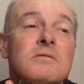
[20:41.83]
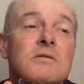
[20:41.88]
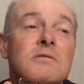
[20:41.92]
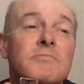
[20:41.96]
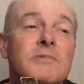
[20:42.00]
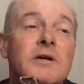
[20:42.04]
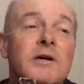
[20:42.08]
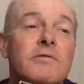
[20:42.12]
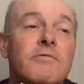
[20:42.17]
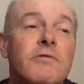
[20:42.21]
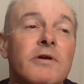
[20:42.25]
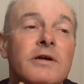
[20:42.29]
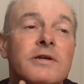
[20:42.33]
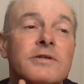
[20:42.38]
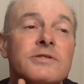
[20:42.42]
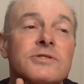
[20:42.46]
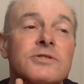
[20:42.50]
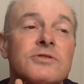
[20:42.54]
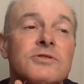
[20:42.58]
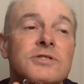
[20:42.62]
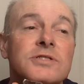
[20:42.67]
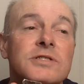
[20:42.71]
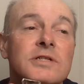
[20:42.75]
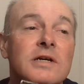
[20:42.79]
My
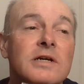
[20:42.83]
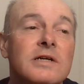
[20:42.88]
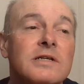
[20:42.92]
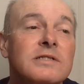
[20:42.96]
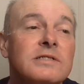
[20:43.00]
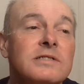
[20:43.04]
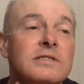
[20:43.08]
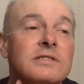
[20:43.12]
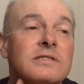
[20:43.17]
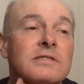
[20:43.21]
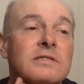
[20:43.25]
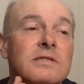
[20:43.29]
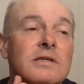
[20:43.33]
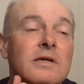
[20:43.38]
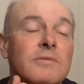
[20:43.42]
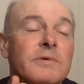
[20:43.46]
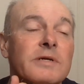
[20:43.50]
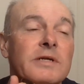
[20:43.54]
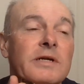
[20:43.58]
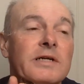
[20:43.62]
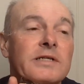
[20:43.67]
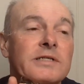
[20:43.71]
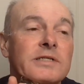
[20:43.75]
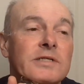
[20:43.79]
razor's not, I
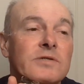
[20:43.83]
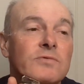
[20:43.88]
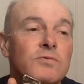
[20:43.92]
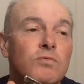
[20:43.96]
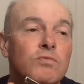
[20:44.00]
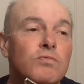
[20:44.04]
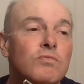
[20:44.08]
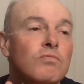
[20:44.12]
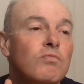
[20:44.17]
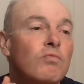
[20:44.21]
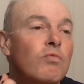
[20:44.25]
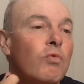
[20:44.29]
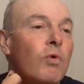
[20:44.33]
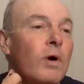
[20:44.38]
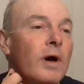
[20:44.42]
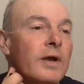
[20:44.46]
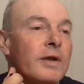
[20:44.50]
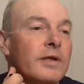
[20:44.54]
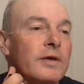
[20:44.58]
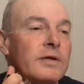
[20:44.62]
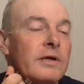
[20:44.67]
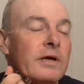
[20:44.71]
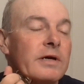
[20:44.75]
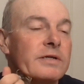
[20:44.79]
mean, I did
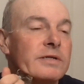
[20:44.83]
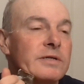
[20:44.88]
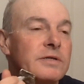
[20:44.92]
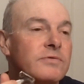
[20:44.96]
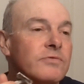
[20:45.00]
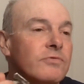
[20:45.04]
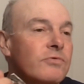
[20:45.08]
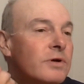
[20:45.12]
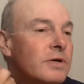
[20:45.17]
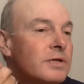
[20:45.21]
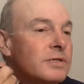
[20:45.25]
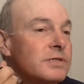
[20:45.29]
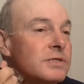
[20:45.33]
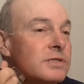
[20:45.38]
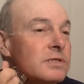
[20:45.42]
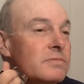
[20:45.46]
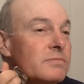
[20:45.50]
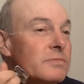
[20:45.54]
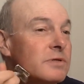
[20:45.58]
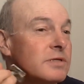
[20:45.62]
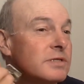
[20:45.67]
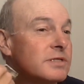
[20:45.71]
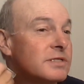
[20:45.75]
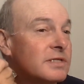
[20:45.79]
wet it, I did rinse
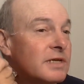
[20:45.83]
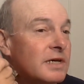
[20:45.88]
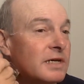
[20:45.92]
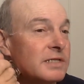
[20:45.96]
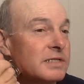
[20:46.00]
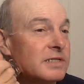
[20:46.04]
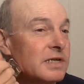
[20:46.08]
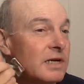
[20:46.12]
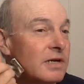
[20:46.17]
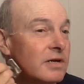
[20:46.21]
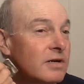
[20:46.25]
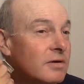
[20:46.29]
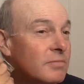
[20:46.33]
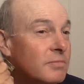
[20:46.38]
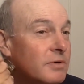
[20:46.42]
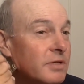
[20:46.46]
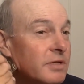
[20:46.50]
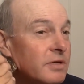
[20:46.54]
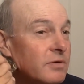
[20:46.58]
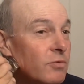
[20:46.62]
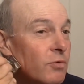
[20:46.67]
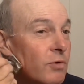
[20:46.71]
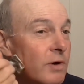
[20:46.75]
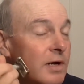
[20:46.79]
it, but it's not
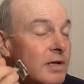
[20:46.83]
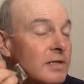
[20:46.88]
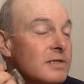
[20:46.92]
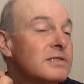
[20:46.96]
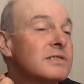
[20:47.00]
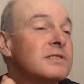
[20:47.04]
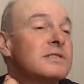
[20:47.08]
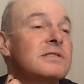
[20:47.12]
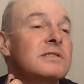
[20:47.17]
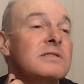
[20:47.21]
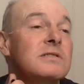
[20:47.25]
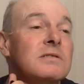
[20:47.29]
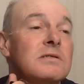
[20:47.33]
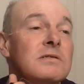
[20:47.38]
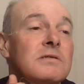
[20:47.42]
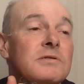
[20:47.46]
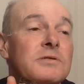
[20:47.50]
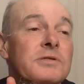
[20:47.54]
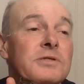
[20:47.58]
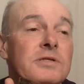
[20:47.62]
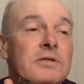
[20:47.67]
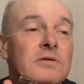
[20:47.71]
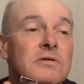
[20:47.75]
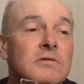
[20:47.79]
terribly wet
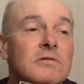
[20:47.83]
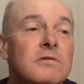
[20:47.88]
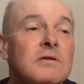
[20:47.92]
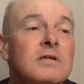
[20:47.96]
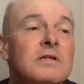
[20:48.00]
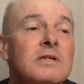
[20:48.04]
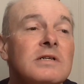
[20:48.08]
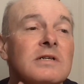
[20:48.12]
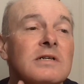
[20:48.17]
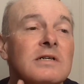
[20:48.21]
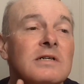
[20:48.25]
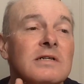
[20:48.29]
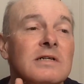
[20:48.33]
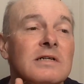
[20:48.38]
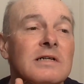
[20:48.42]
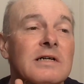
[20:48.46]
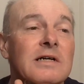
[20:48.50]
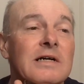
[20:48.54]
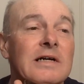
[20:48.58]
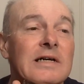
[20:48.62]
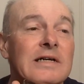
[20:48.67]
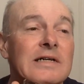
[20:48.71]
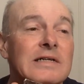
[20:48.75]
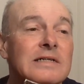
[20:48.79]
still, so
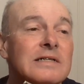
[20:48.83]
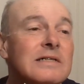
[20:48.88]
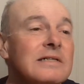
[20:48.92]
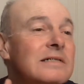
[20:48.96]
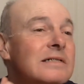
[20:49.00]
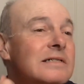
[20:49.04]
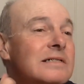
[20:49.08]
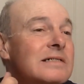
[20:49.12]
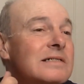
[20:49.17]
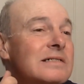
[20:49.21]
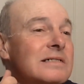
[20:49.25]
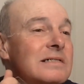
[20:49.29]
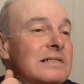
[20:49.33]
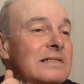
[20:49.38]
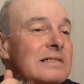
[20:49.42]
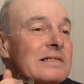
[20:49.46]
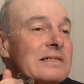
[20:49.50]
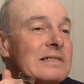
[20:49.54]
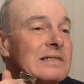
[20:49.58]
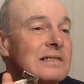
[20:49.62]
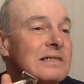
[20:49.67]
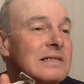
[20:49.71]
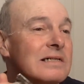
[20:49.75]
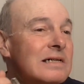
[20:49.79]
I
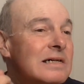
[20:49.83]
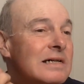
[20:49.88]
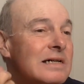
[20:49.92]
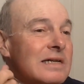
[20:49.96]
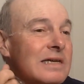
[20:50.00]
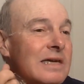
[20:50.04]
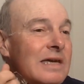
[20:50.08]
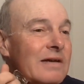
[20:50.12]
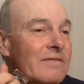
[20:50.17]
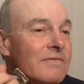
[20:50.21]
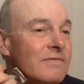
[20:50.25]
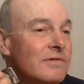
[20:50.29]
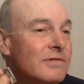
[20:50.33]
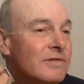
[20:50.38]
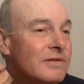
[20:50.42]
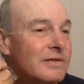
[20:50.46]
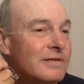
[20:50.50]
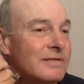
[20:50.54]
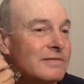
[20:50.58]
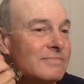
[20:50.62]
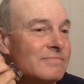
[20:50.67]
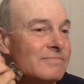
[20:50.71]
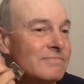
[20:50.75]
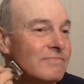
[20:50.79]
can't
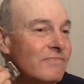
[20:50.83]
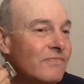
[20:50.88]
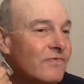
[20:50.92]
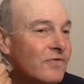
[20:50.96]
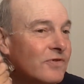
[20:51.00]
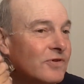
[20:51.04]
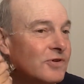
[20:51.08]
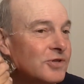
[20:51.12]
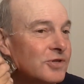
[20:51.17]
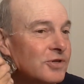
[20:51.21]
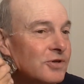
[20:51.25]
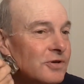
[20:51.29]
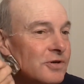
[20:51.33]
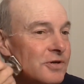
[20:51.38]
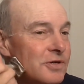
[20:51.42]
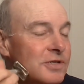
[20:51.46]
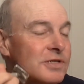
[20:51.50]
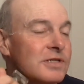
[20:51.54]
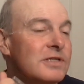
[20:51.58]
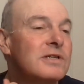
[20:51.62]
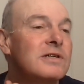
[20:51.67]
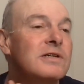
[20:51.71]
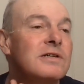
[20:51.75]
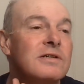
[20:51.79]
really for sure
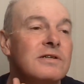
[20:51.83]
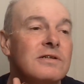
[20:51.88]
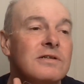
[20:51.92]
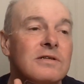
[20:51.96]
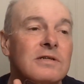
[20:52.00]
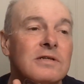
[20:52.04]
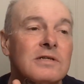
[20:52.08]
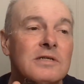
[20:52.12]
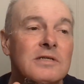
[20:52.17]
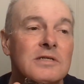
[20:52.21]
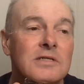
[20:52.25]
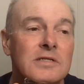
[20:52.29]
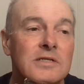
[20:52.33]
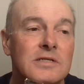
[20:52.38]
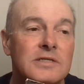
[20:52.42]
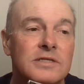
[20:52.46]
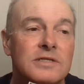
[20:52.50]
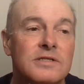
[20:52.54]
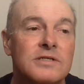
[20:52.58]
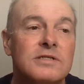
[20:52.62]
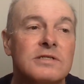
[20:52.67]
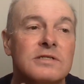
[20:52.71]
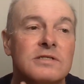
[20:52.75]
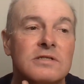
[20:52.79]
say that
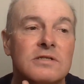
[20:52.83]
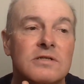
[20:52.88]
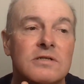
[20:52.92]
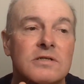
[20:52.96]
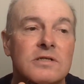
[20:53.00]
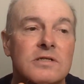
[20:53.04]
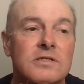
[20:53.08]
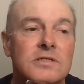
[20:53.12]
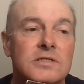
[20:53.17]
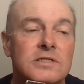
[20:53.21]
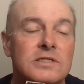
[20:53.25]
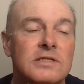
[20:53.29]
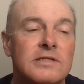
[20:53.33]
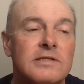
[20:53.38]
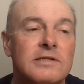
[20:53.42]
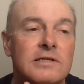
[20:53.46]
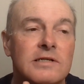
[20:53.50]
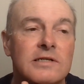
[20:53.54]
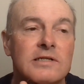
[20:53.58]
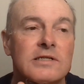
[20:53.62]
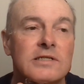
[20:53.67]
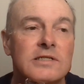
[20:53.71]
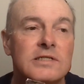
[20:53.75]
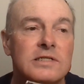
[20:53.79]
this is a good
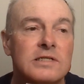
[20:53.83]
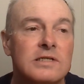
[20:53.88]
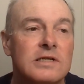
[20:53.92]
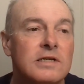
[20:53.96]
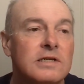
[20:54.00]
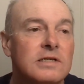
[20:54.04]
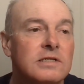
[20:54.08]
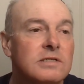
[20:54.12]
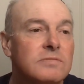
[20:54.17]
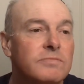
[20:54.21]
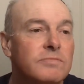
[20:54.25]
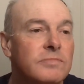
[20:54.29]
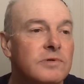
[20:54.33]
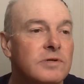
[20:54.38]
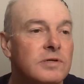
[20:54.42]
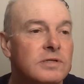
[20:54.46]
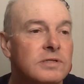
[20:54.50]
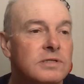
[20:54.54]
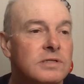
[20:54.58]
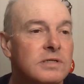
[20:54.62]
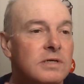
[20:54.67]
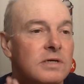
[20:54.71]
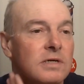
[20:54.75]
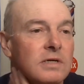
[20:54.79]
slickness test,
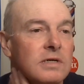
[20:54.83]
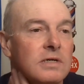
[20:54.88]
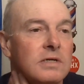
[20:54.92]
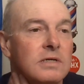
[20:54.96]
but